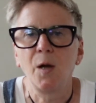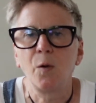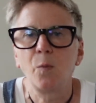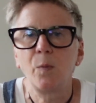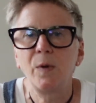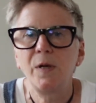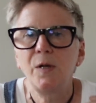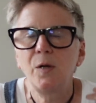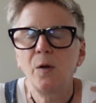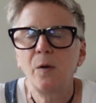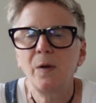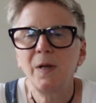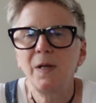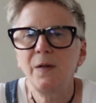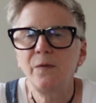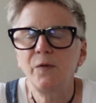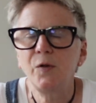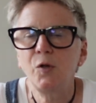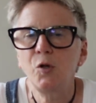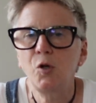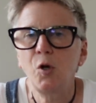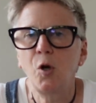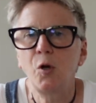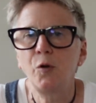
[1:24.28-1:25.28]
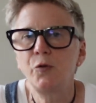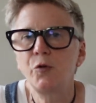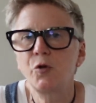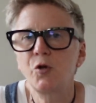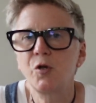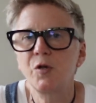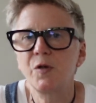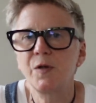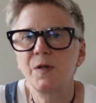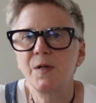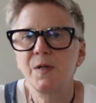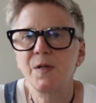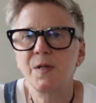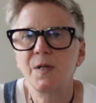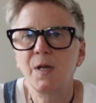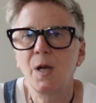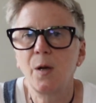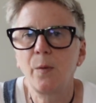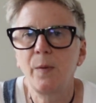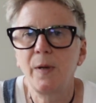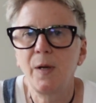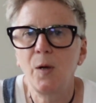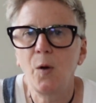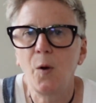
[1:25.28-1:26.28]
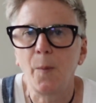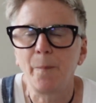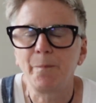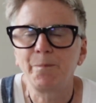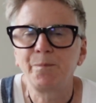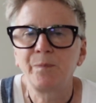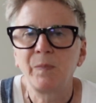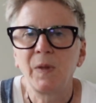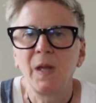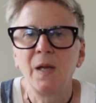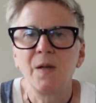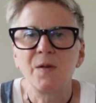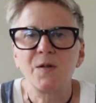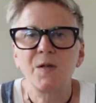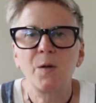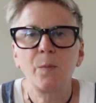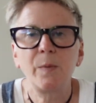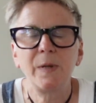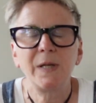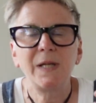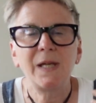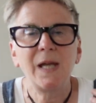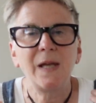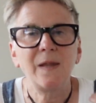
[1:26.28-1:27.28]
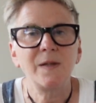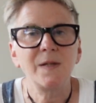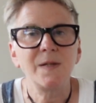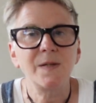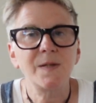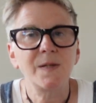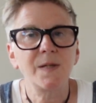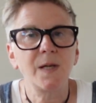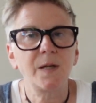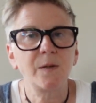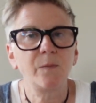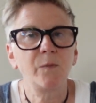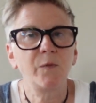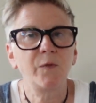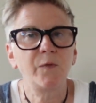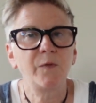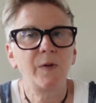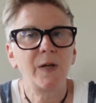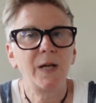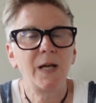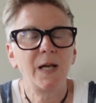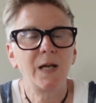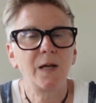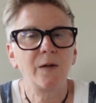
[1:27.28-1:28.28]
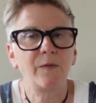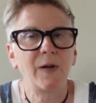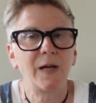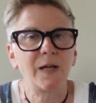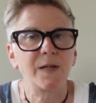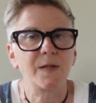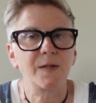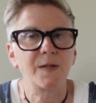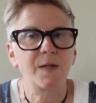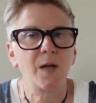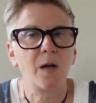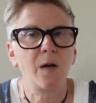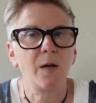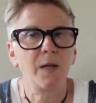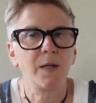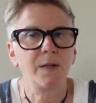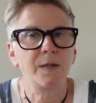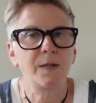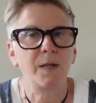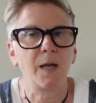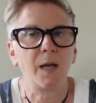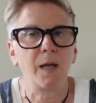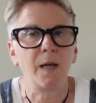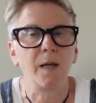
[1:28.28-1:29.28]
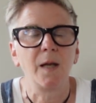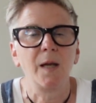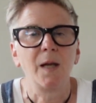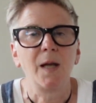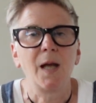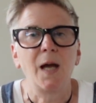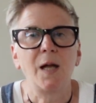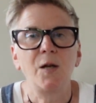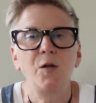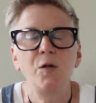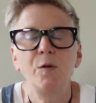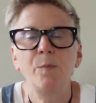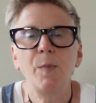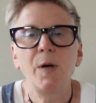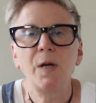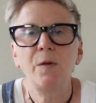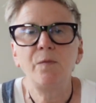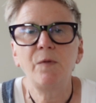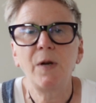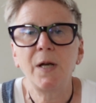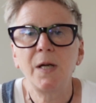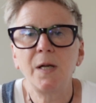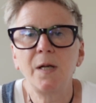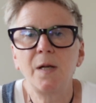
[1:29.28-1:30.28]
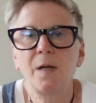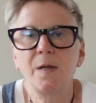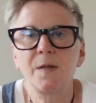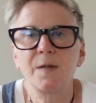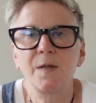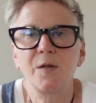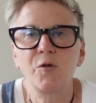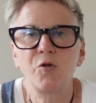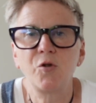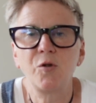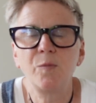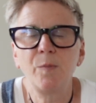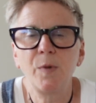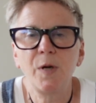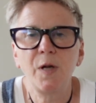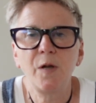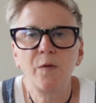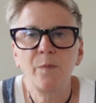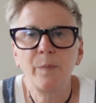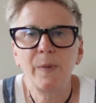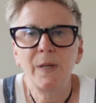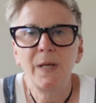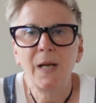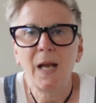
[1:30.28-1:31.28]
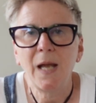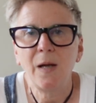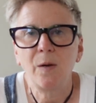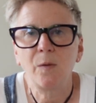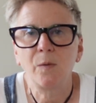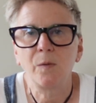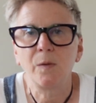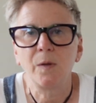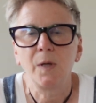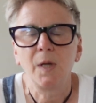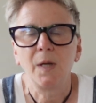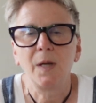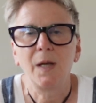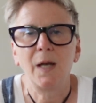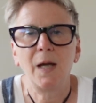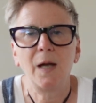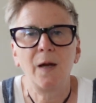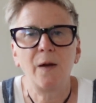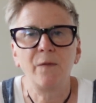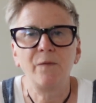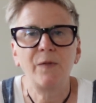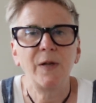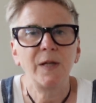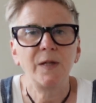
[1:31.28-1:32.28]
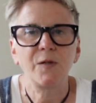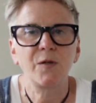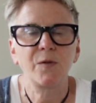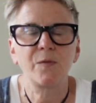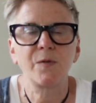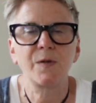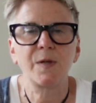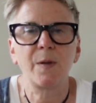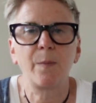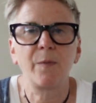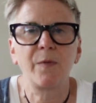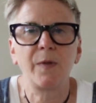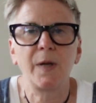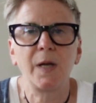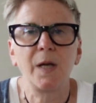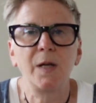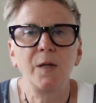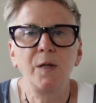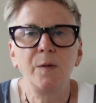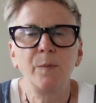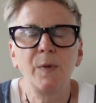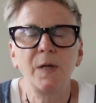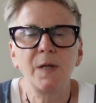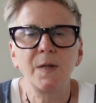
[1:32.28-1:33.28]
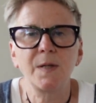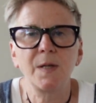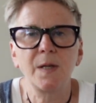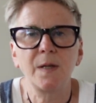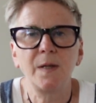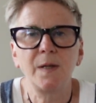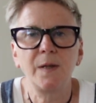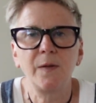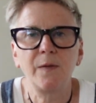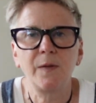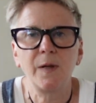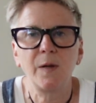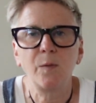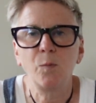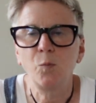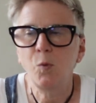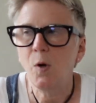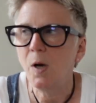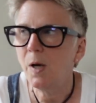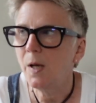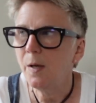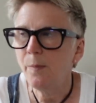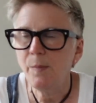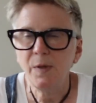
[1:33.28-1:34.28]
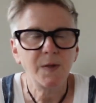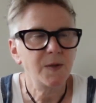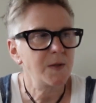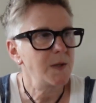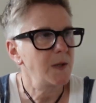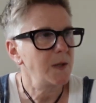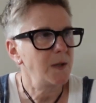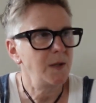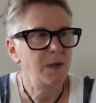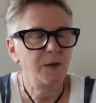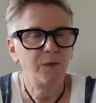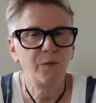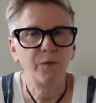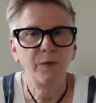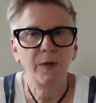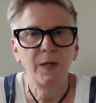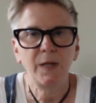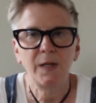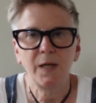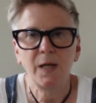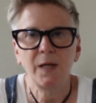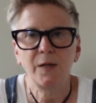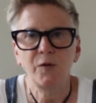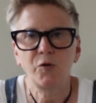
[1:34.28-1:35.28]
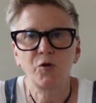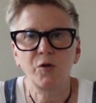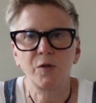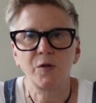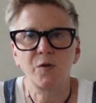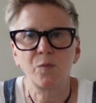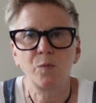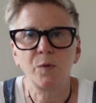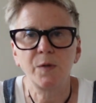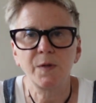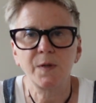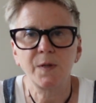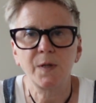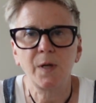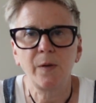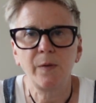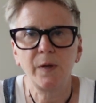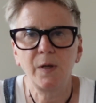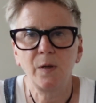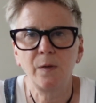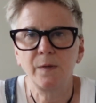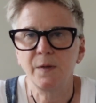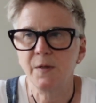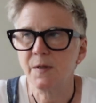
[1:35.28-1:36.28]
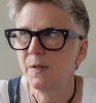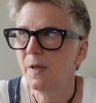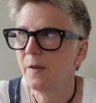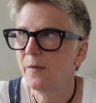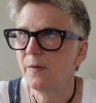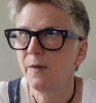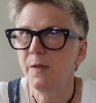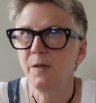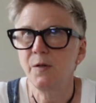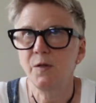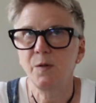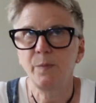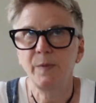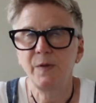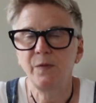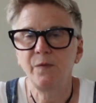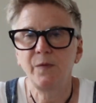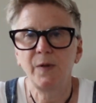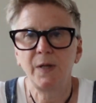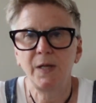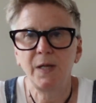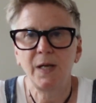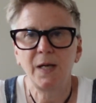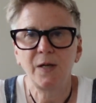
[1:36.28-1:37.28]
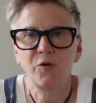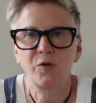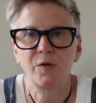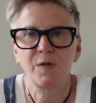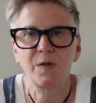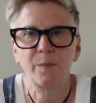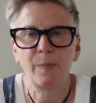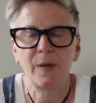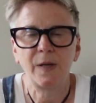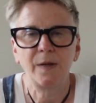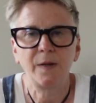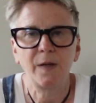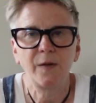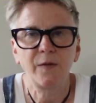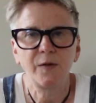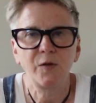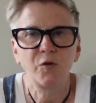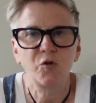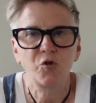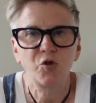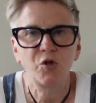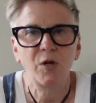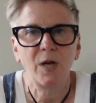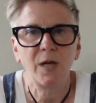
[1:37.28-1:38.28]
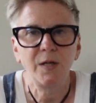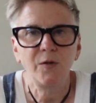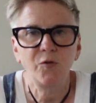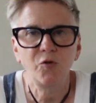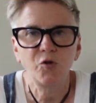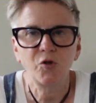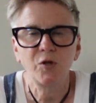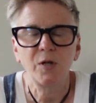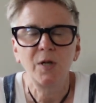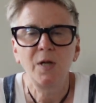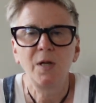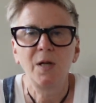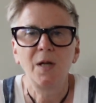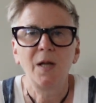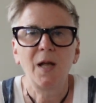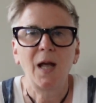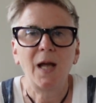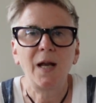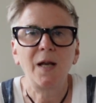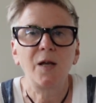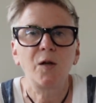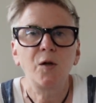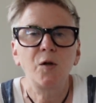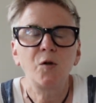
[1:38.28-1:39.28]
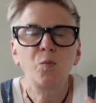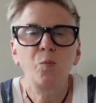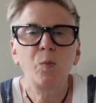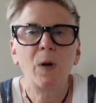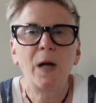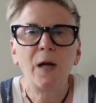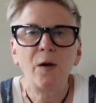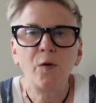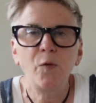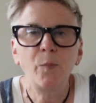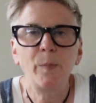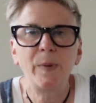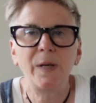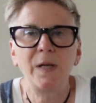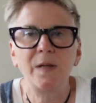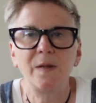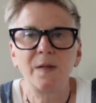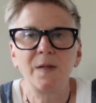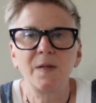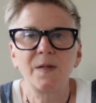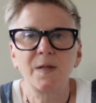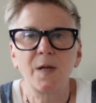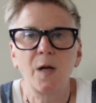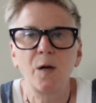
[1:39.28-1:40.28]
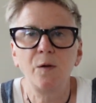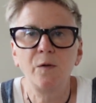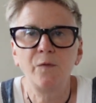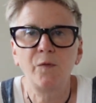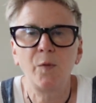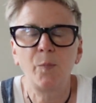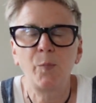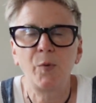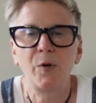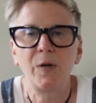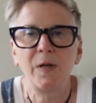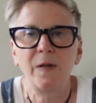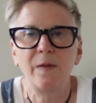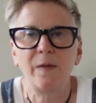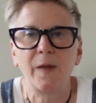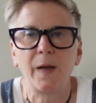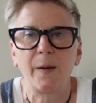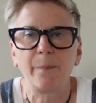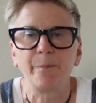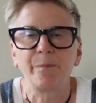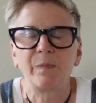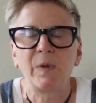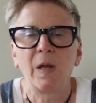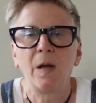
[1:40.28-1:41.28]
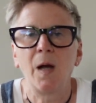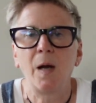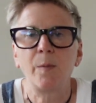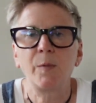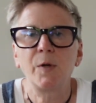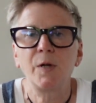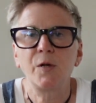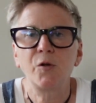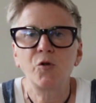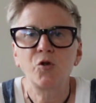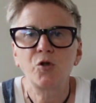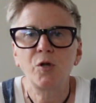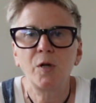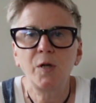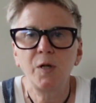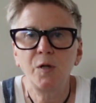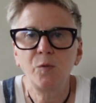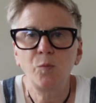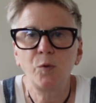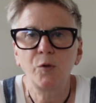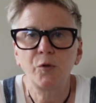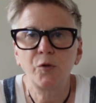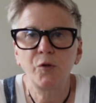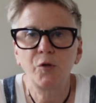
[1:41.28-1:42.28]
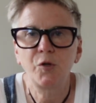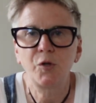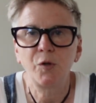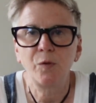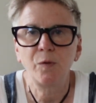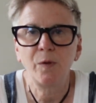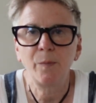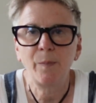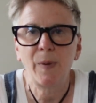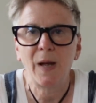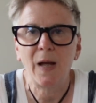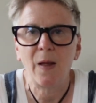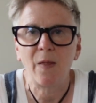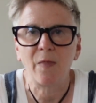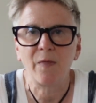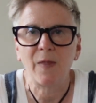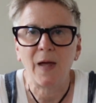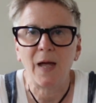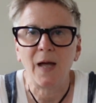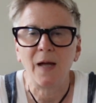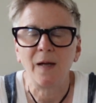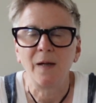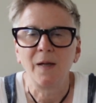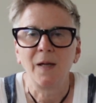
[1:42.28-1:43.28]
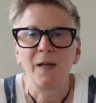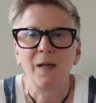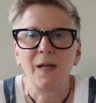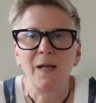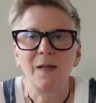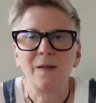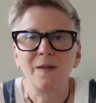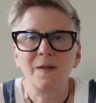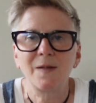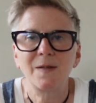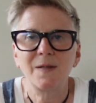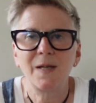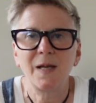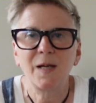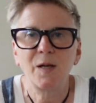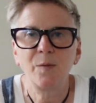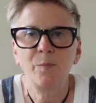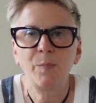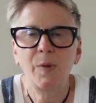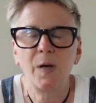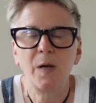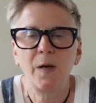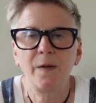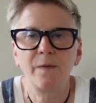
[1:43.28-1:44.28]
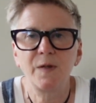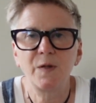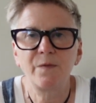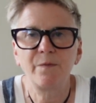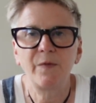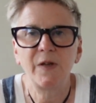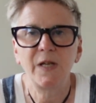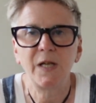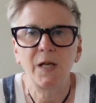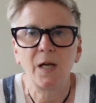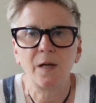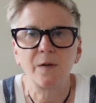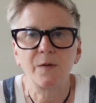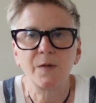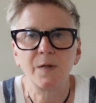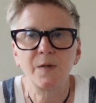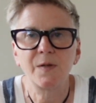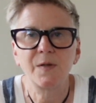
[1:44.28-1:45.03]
We're not even conscious it's going on. So we get this sudden feeling of anxiety. And you might recognise this. You might have been out at events or something and you might suddenly think, why am I suddenly feeling anxious? What's going on? There's nothing to be feeling anxious about. Nothing's changed. And it could well be this overbreathing. I'm going to show you what to do about that in the second part of this video, so